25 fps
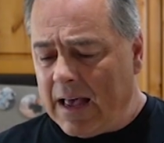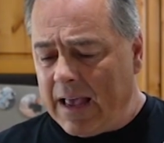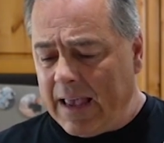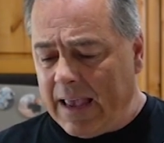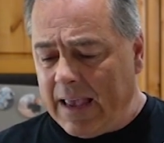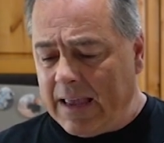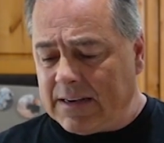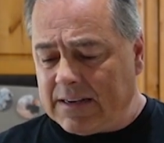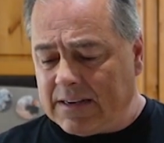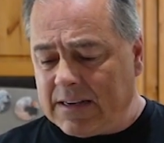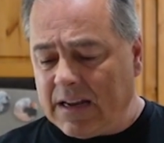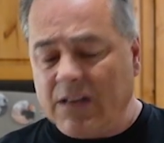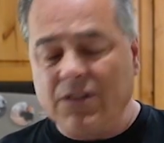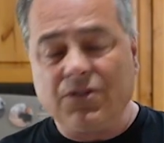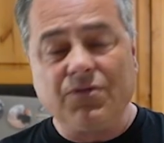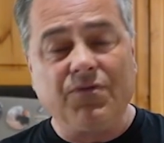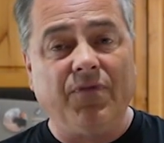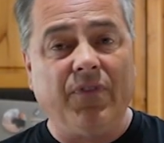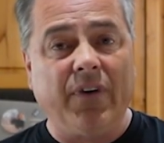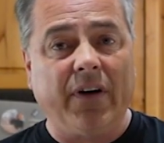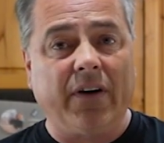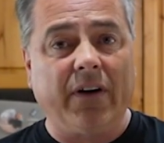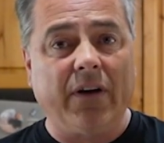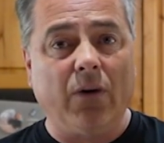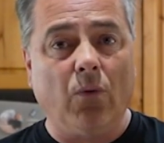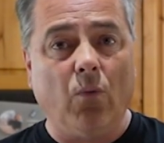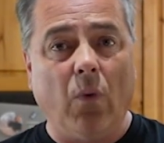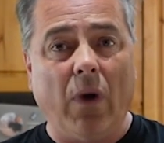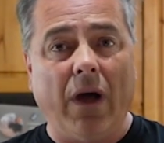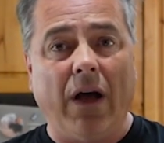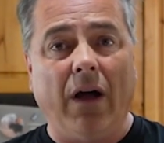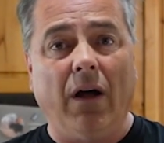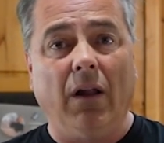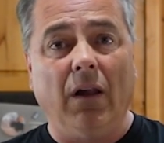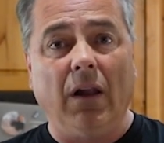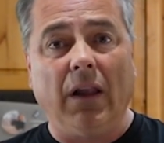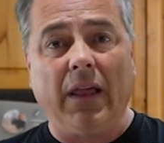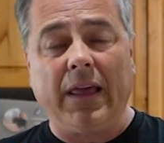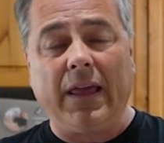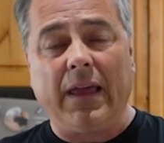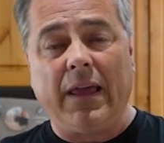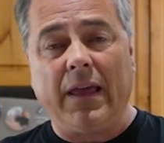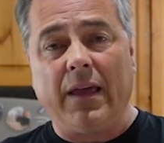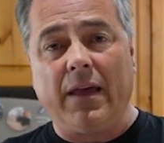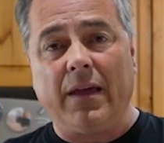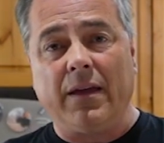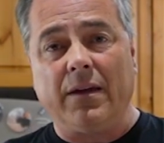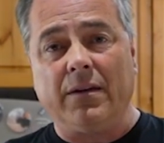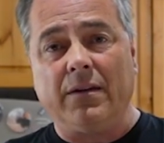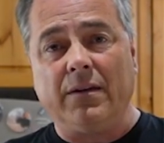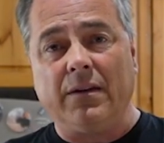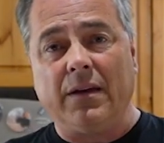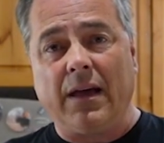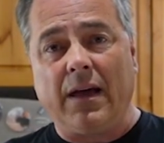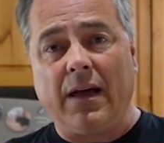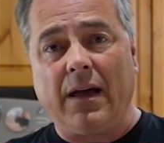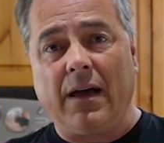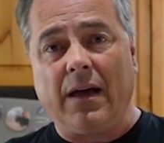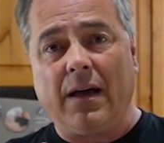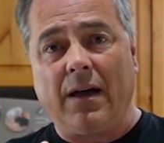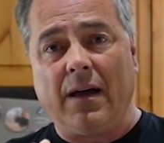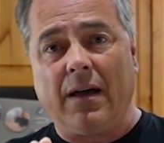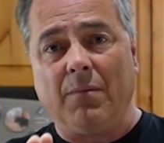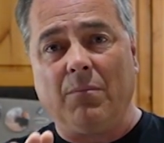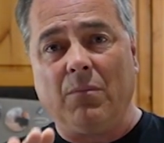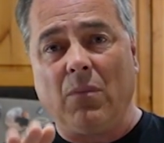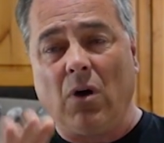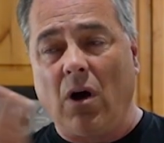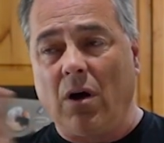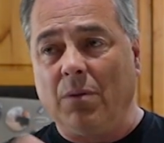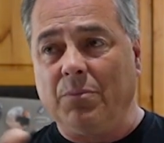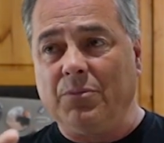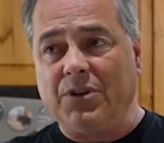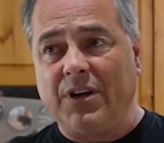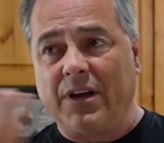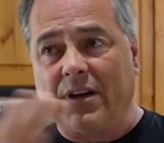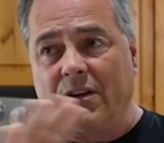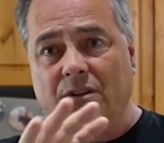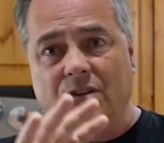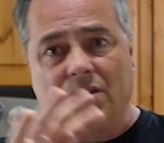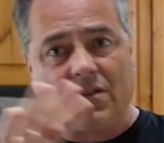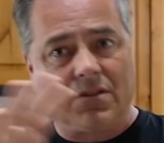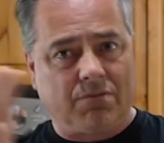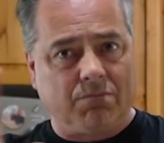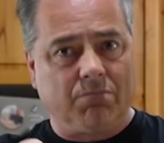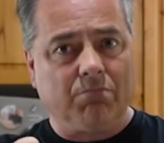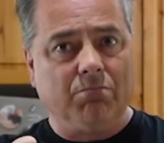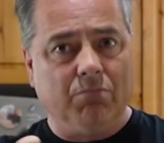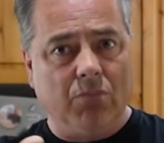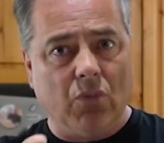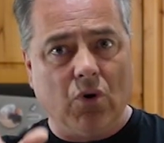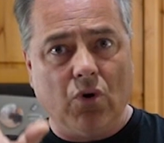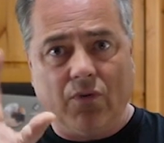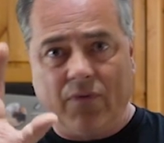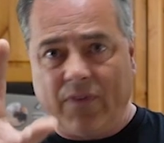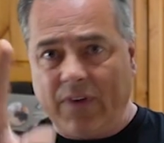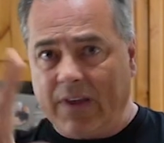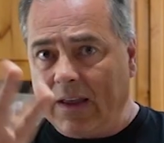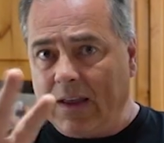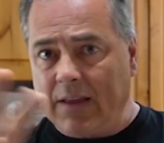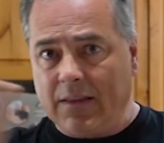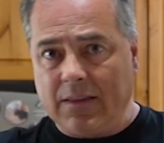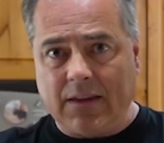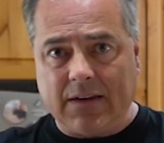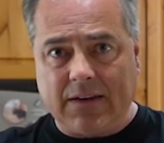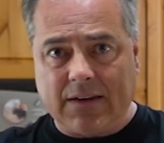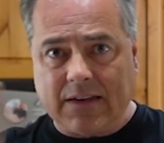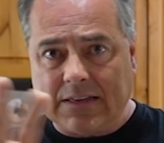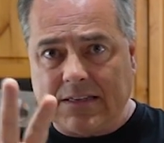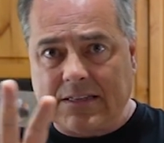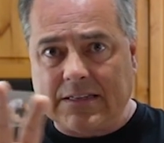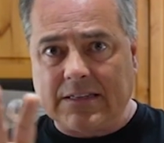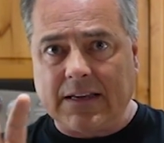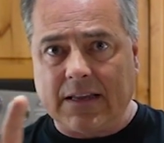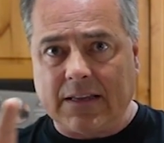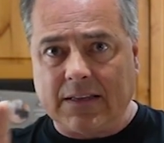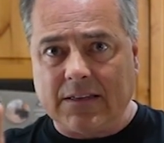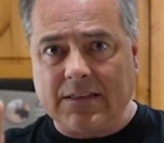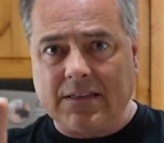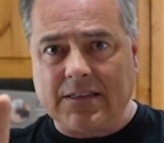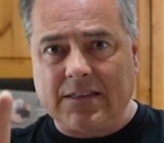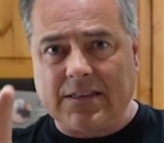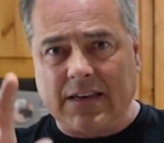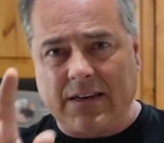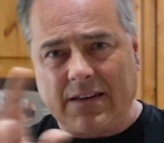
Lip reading: It does very well in objects moving in the distance,